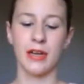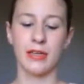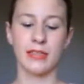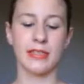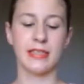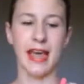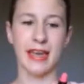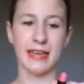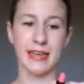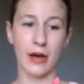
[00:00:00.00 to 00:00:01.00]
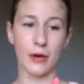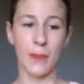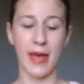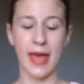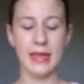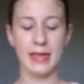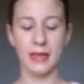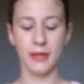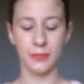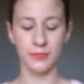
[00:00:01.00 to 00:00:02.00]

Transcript: standout pink